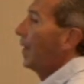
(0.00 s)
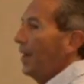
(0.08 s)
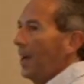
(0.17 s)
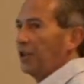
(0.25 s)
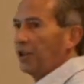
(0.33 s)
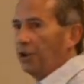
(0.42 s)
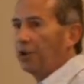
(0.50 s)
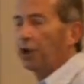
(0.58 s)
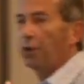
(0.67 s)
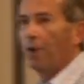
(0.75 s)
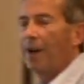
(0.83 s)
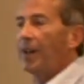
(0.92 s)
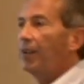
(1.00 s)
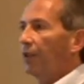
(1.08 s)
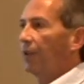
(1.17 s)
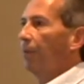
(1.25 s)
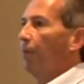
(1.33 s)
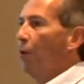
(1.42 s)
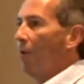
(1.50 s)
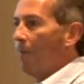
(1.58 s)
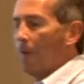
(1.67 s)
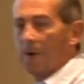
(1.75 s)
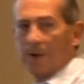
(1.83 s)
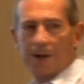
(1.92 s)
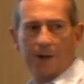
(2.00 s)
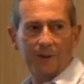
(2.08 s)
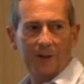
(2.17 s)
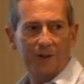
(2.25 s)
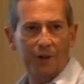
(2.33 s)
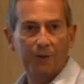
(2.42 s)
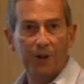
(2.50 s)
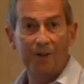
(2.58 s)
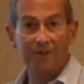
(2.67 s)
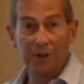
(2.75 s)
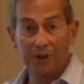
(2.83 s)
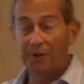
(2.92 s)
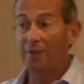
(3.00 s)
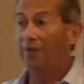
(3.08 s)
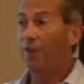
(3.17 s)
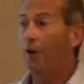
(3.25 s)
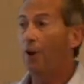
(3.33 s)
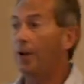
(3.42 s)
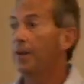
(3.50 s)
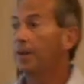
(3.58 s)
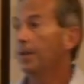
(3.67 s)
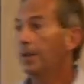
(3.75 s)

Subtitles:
that as you create portfolios, as you diversify,